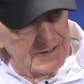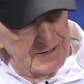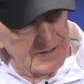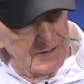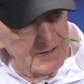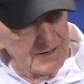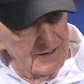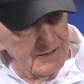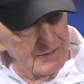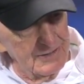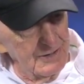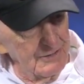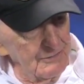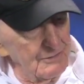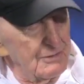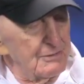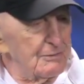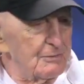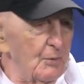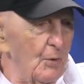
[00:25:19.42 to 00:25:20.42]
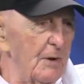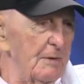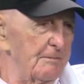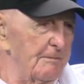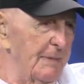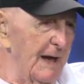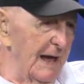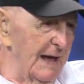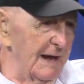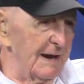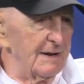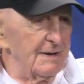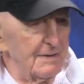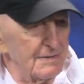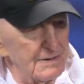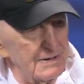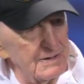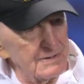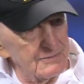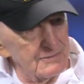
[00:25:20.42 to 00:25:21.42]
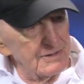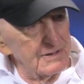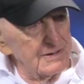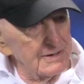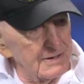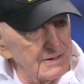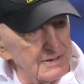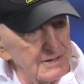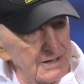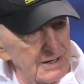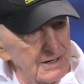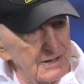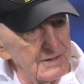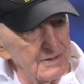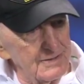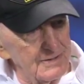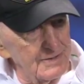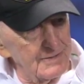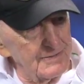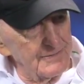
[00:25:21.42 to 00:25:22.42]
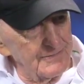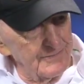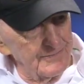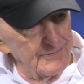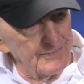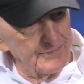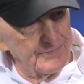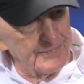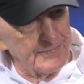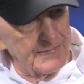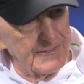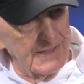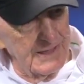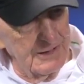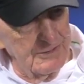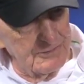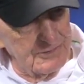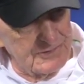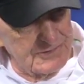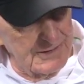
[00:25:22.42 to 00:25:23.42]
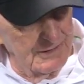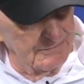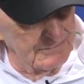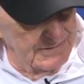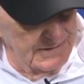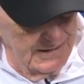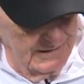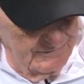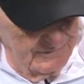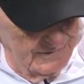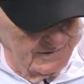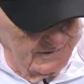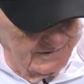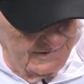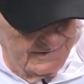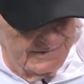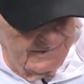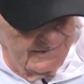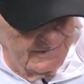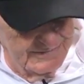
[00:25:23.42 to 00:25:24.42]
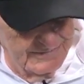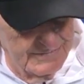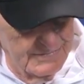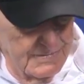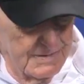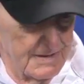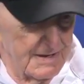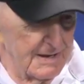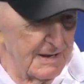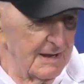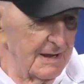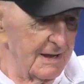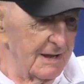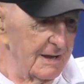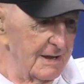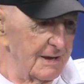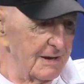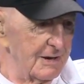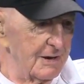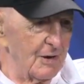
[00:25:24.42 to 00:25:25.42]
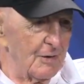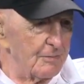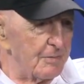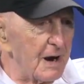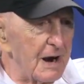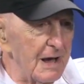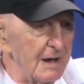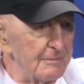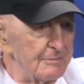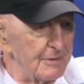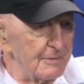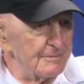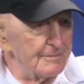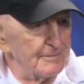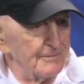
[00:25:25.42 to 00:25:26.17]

So it wasn't bad, mm-hmm. you know. There was something different, and no problem.